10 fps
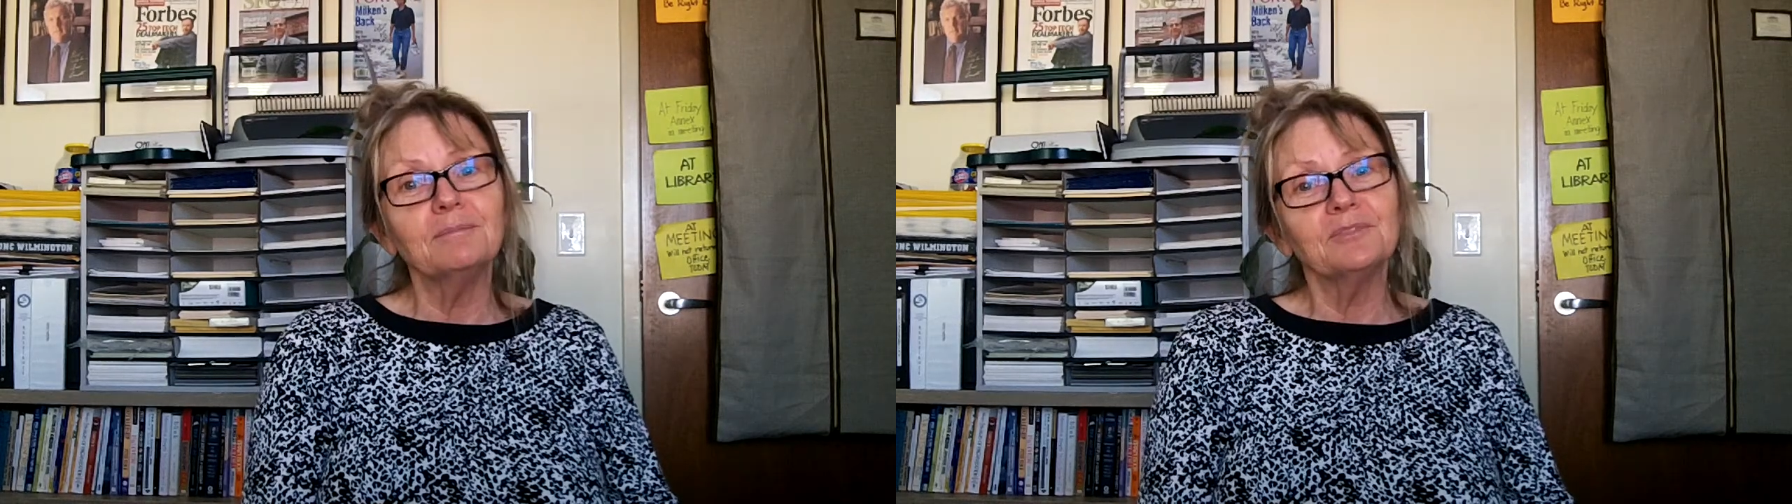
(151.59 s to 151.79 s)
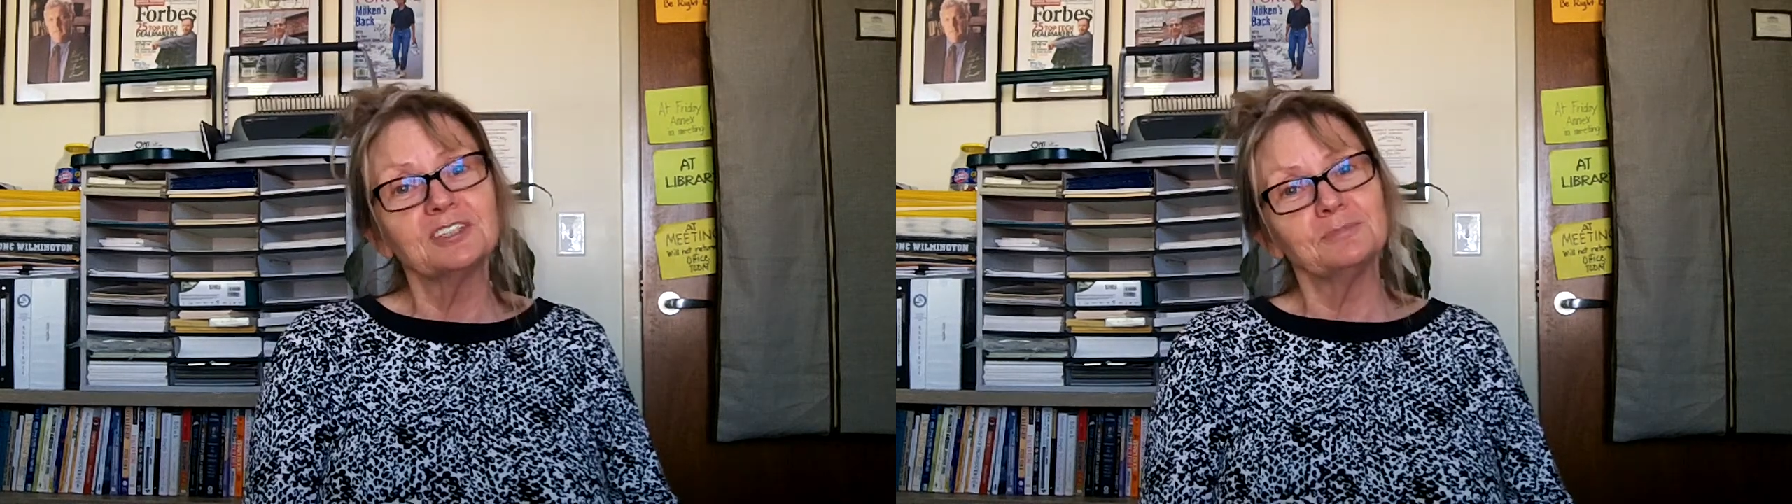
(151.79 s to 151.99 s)

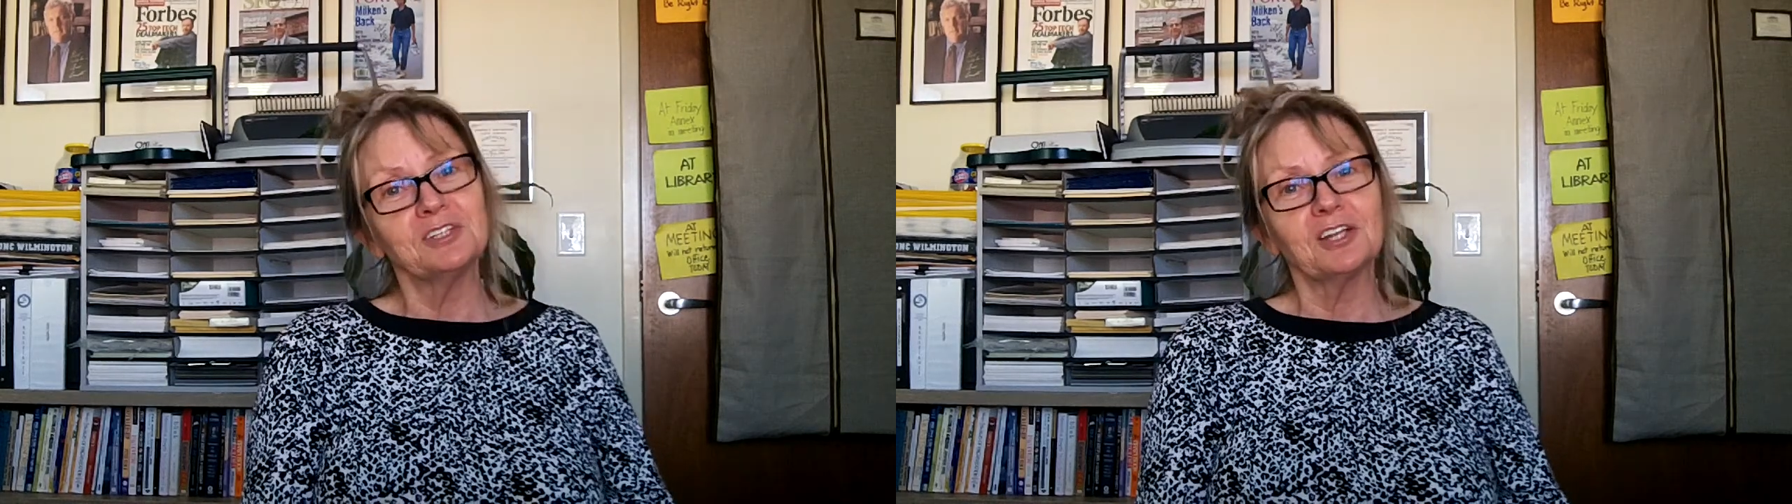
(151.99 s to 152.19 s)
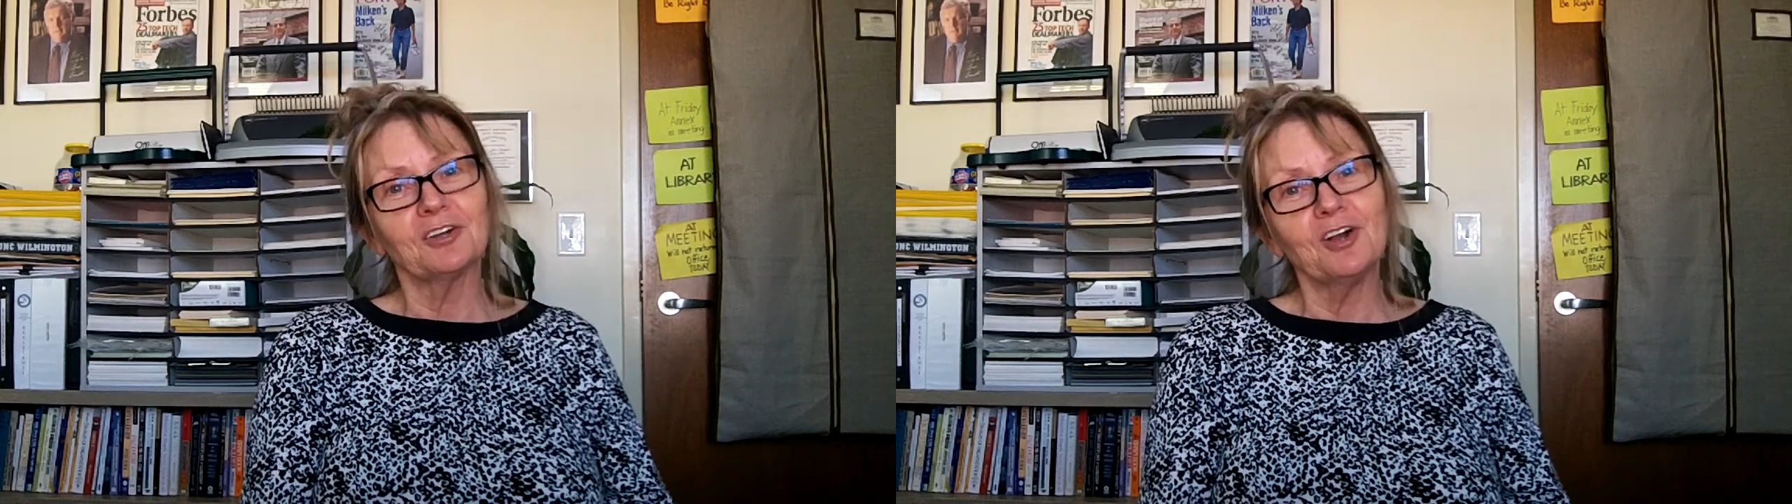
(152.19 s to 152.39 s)
this
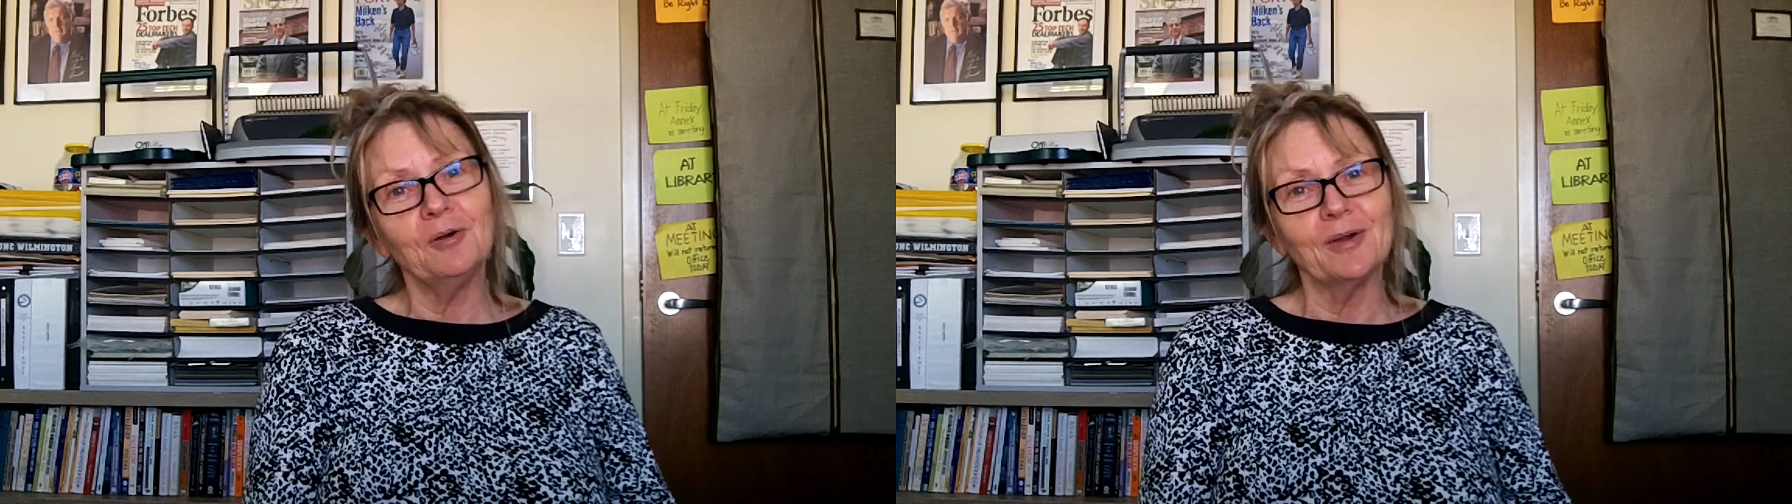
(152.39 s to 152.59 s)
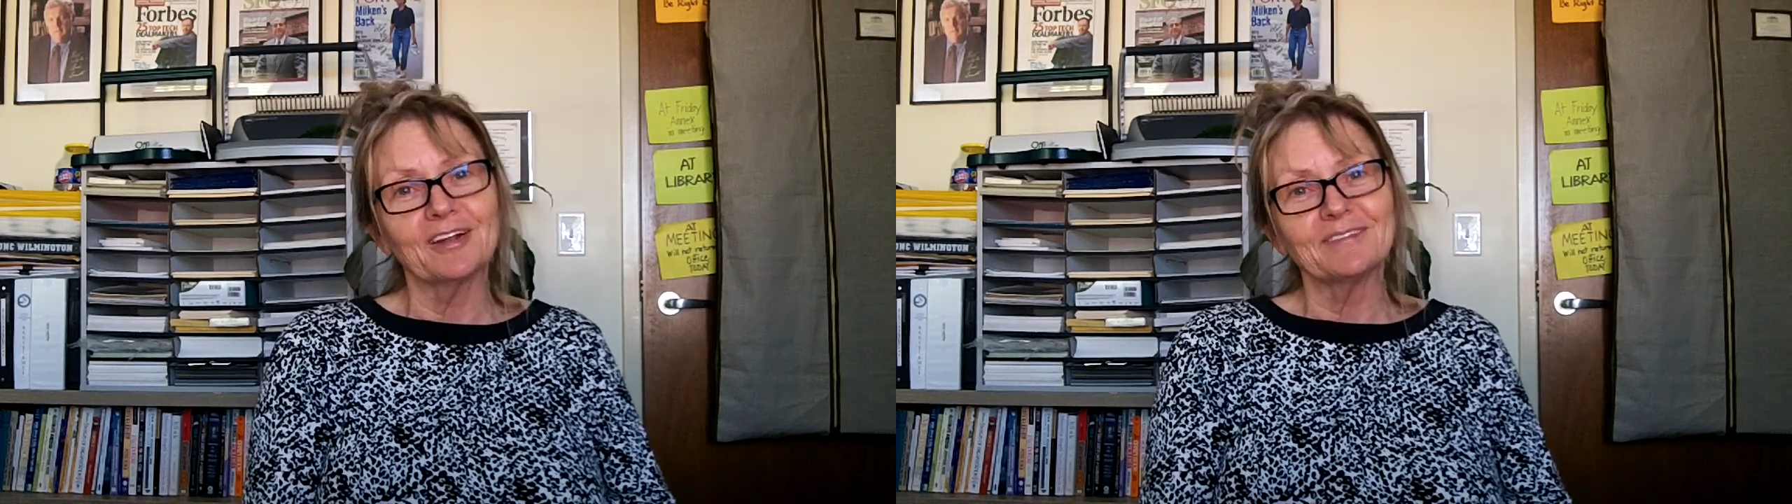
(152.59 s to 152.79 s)
particular
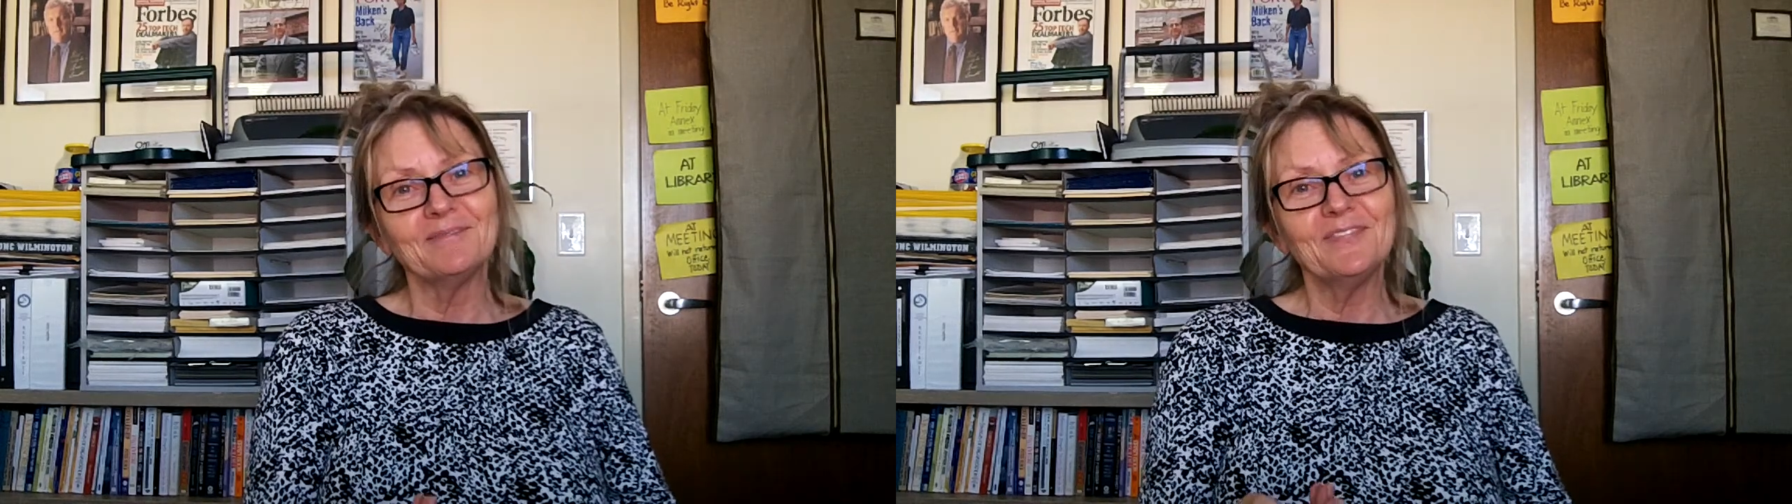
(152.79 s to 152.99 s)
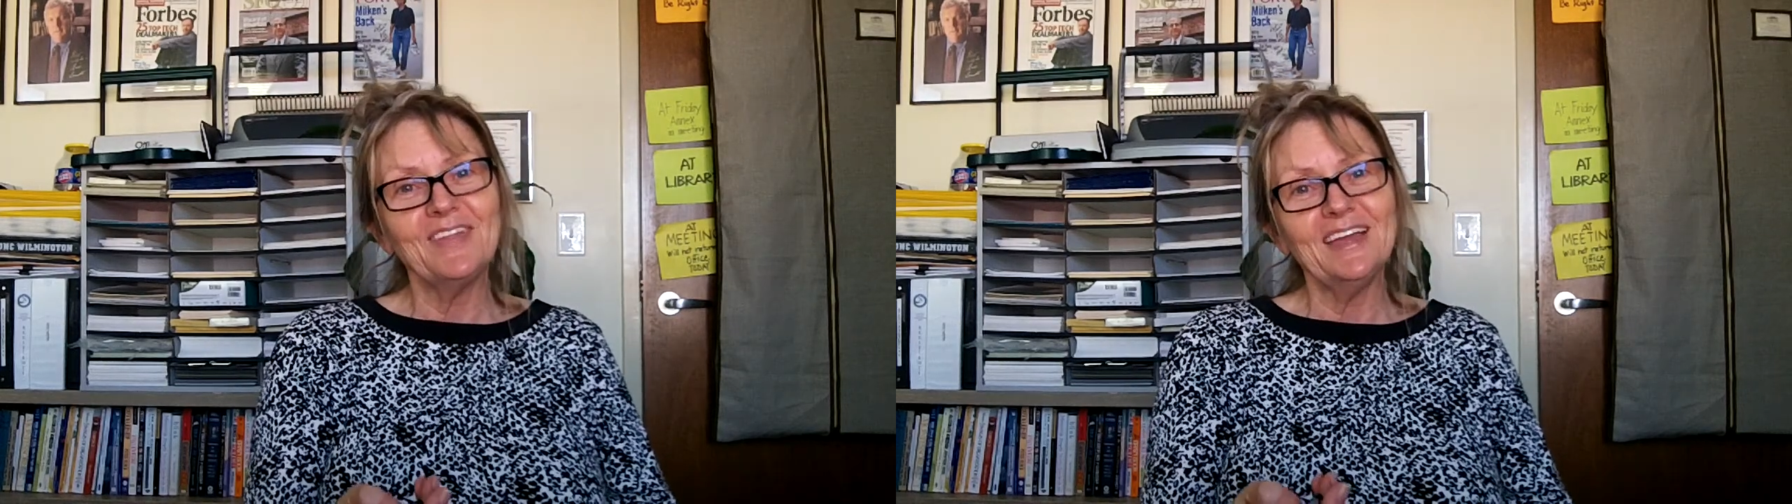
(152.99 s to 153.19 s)
Hallmark.
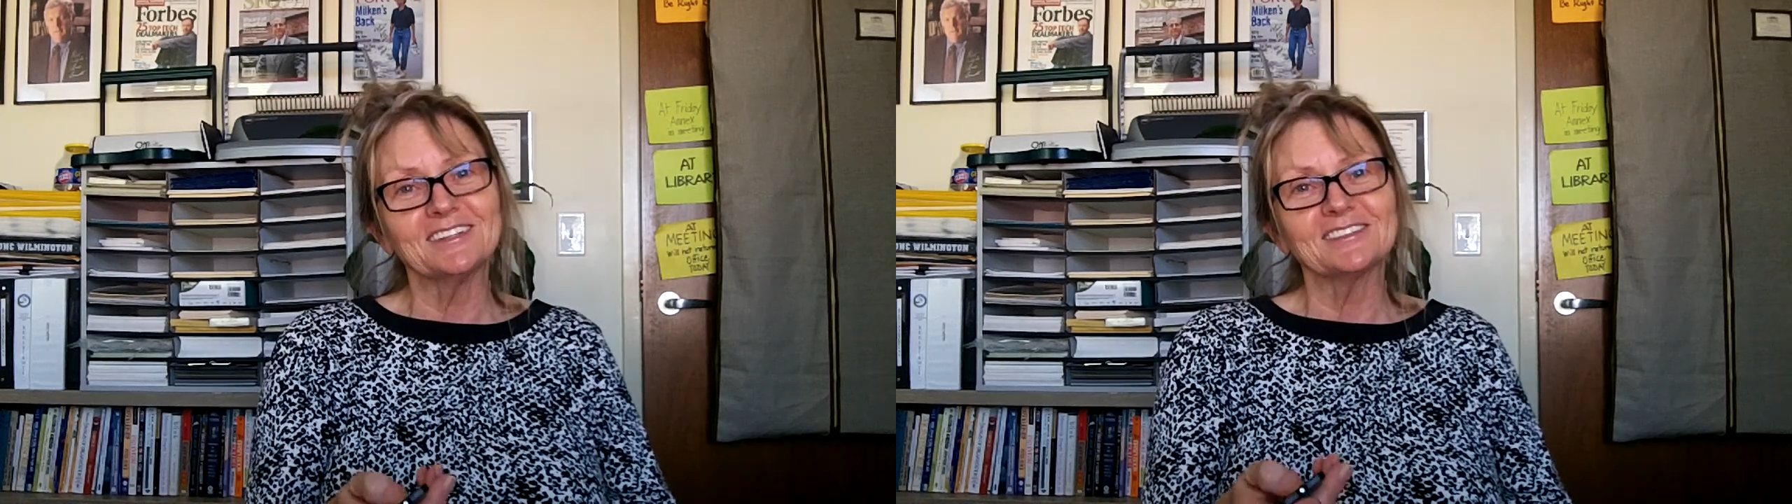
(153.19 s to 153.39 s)
Thanks.